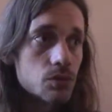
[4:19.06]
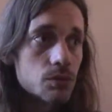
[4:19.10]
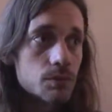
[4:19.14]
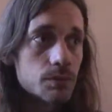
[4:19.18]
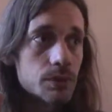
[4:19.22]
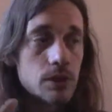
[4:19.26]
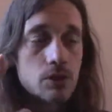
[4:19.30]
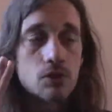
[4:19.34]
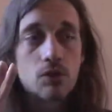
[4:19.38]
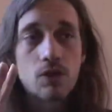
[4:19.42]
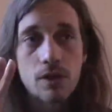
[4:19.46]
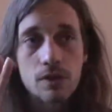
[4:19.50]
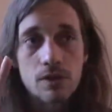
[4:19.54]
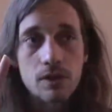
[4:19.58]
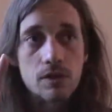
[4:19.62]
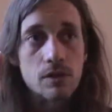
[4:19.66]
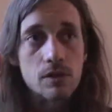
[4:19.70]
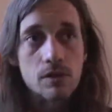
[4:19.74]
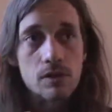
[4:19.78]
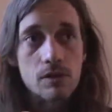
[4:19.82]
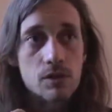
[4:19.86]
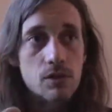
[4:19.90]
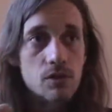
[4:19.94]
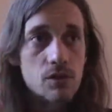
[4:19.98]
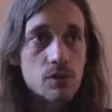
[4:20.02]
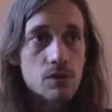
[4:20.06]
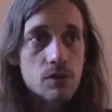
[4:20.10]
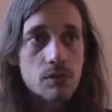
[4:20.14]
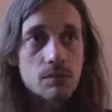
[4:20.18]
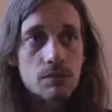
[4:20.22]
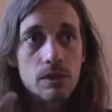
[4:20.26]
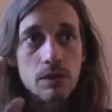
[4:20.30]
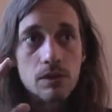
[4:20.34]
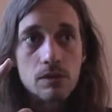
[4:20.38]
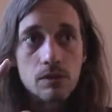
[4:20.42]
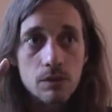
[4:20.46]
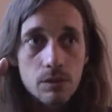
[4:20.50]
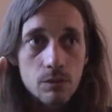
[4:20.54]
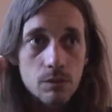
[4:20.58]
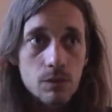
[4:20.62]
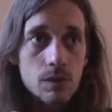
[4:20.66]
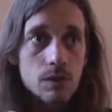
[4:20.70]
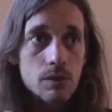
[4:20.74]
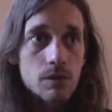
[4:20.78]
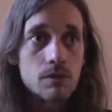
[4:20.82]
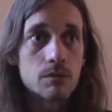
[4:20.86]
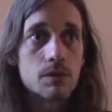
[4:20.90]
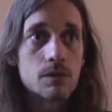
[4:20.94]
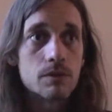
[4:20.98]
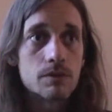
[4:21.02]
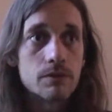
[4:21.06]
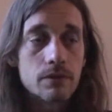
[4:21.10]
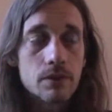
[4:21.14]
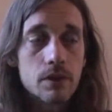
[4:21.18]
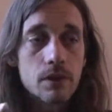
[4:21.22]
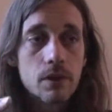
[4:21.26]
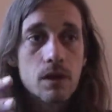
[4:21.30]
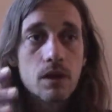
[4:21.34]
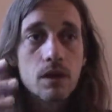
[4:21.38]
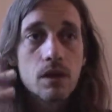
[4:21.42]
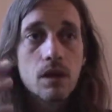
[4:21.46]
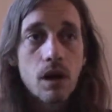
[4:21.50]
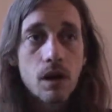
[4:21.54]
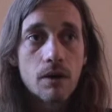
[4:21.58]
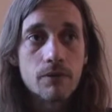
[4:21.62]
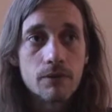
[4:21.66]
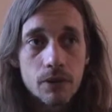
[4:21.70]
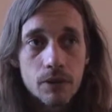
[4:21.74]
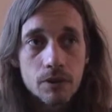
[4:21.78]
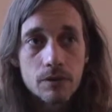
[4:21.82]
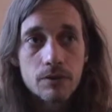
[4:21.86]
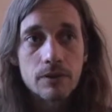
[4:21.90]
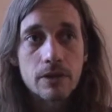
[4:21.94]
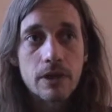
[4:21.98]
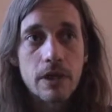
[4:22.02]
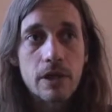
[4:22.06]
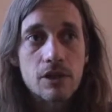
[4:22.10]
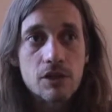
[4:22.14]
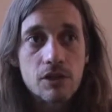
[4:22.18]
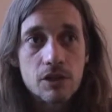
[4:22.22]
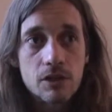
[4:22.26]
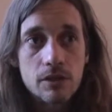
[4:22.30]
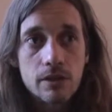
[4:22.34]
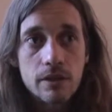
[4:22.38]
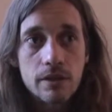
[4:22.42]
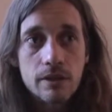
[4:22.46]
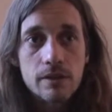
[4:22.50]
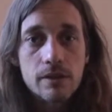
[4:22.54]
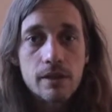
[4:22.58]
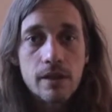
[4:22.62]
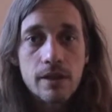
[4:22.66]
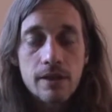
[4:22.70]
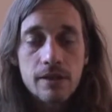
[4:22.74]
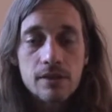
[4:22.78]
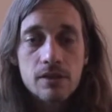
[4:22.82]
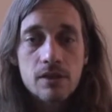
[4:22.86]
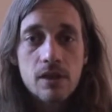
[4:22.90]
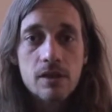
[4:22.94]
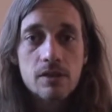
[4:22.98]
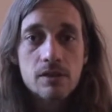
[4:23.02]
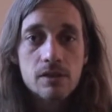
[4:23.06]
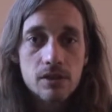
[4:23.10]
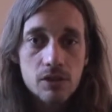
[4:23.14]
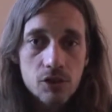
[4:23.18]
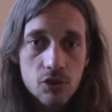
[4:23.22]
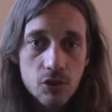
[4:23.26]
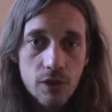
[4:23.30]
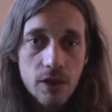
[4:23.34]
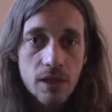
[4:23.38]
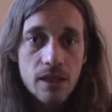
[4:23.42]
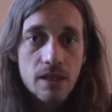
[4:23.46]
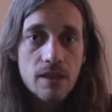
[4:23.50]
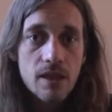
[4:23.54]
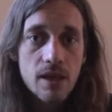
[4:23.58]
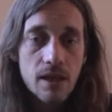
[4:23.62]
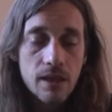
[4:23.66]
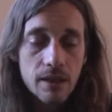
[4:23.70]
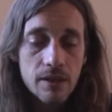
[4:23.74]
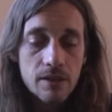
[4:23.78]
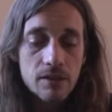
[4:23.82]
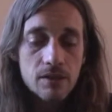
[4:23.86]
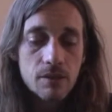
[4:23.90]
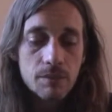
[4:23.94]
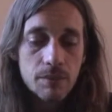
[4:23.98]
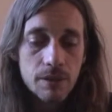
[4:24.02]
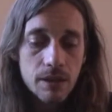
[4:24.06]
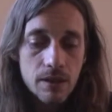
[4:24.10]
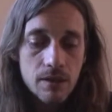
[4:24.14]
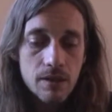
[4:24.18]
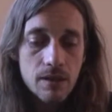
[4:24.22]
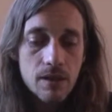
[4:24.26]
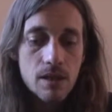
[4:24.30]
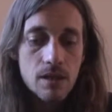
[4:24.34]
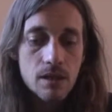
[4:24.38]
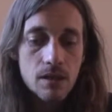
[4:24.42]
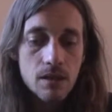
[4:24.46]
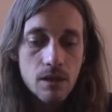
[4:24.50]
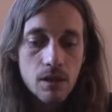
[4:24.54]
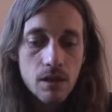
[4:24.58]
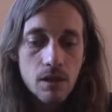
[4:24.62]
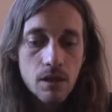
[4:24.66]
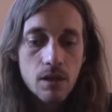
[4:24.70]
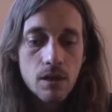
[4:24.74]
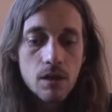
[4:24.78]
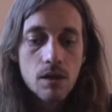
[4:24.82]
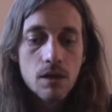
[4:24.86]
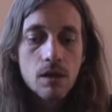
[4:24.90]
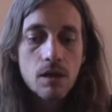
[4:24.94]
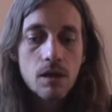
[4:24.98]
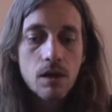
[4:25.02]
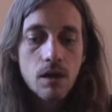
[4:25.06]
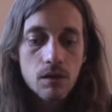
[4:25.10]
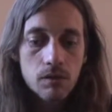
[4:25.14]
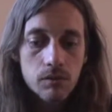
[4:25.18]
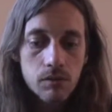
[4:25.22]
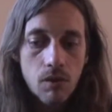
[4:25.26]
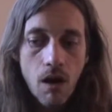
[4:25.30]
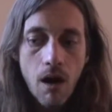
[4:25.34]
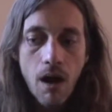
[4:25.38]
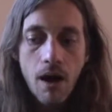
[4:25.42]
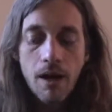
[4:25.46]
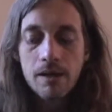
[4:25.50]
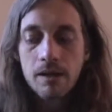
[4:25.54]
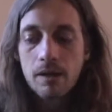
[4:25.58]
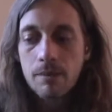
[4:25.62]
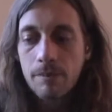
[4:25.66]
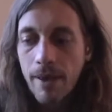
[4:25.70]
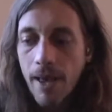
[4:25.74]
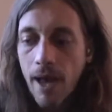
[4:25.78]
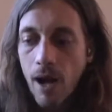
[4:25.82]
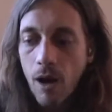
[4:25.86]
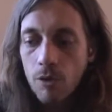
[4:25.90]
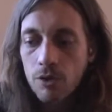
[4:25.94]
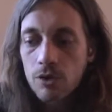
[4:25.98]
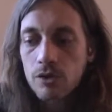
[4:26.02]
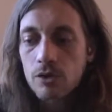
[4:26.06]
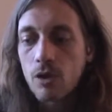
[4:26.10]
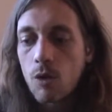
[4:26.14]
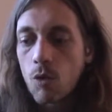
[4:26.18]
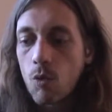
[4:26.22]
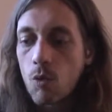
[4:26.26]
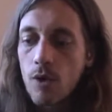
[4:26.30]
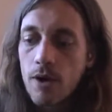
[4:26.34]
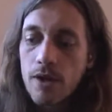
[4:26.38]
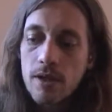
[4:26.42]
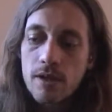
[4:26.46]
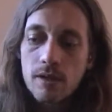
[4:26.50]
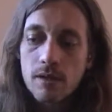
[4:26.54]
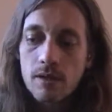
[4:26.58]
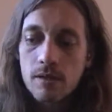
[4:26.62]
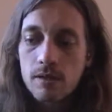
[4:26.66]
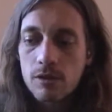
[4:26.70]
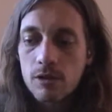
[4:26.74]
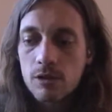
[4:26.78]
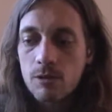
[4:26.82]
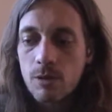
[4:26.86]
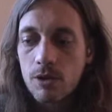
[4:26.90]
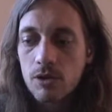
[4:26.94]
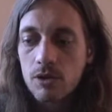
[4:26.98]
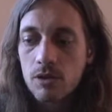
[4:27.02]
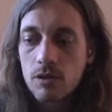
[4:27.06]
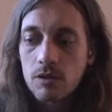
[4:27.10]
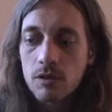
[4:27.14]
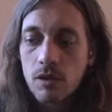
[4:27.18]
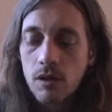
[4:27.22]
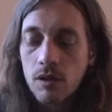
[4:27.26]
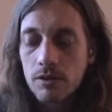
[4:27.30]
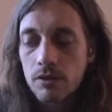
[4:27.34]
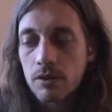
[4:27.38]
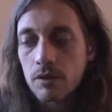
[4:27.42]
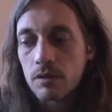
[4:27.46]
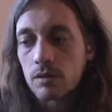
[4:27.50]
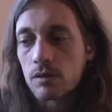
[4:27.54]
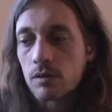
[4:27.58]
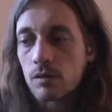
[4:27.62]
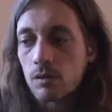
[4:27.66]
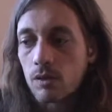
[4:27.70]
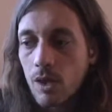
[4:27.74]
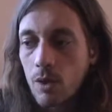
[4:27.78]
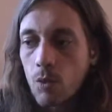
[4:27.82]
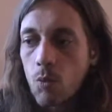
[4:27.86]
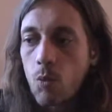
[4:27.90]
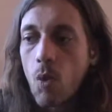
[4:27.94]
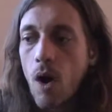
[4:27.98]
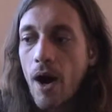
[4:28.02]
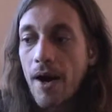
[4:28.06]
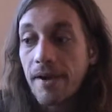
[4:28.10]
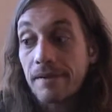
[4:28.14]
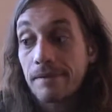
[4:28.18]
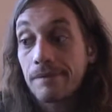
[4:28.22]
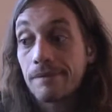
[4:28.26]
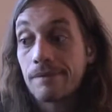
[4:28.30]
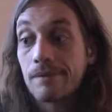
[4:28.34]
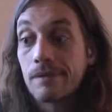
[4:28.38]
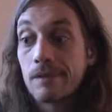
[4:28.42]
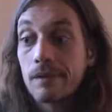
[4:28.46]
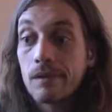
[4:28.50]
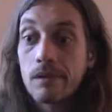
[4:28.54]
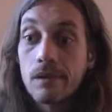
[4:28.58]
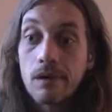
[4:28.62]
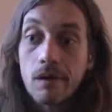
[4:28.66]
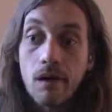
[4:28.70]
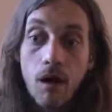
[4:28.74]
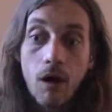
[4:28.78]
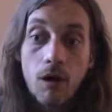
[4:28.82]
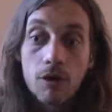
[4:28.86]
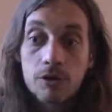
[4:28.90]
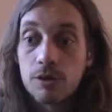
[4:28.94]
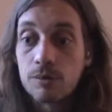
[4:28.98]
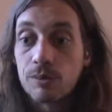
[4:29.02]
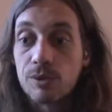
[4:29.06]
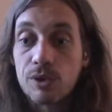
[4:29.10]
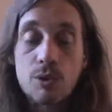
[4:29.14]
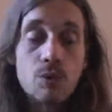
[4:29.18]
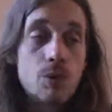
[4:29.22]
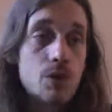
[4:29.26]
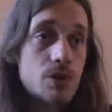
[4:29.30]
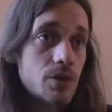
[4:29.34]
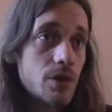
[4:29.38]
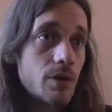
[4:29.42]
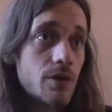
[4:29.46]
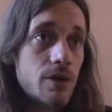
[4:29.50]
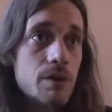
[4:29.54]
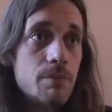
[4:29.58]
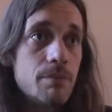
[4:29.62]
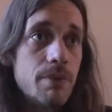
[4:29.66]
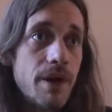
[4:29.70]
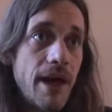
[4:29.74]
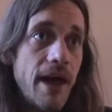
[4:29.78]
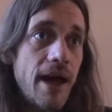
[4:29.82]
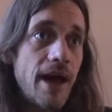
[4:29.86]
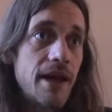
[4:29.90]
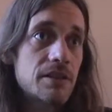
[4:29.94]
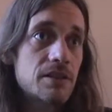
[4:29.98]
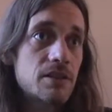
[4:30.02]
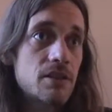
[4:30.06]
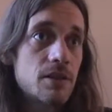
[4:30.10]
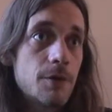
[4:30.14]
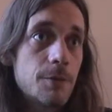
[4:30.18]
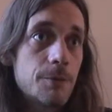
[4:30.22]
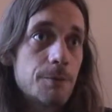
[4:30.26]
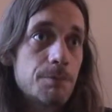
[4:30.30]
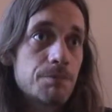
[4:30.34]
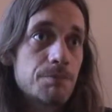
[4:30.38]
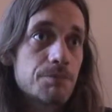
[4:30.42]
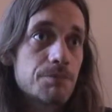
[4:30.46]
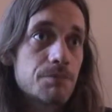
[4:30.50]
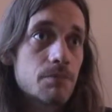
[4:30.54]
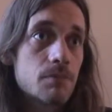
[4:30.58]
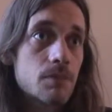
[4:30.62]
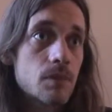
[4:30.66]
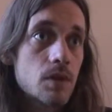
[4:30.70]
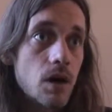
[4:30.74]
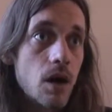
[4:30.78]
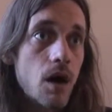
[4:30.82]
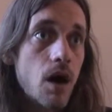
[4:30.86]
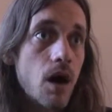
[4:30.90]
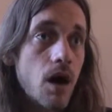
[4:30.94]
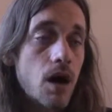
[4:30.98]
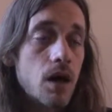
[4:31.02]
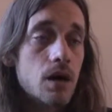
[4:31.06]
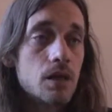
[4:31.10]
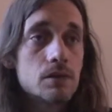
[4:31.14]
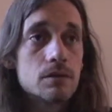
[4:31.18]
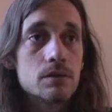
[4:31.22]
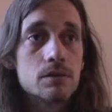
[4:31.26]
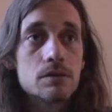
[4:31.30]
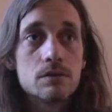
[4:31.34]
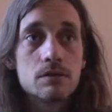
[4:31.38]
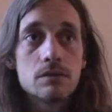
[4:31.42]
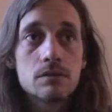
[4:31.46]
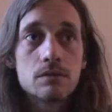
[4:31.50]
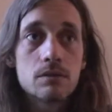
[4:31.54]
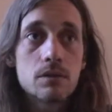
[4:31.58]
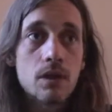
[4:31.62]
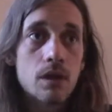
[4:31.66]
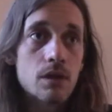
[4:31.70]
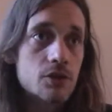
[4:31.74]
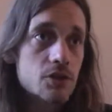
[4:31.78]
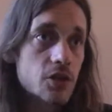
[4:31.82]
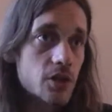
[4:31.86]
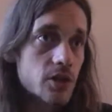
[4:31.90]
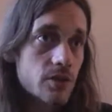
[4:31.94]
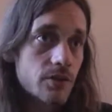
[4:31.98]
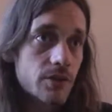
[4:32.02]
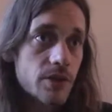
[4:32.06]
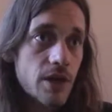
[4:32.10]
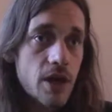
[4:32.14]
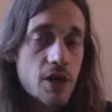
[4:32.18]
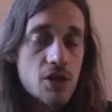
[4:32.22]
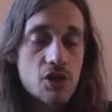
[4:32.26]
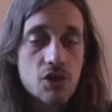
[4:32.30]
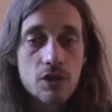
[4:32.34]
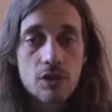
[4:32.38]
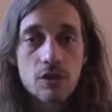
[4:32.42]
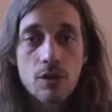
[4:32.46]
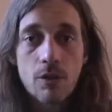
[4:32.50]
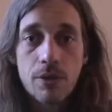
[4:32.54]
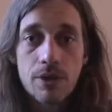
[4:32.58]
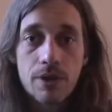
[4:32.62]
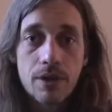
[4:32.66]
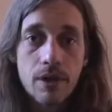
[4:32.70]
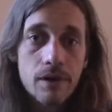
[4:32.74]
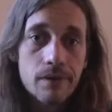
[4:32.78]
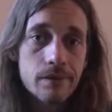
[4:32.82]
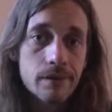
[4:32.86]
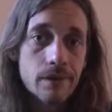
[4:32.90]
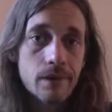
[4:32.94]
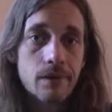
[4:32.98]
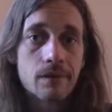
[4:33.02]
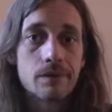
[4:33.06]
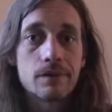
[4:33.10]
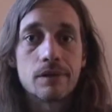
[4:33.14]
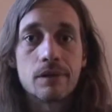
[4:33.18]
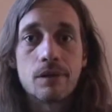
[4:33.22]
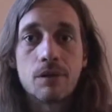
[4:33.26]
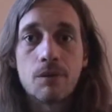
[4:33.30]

be addressing these issues and be dealing with them of gentrification. And it's a tricky thing, and it's something I think a lot about, especially in Austin, like what ultimately was our impact on gentrification going on there?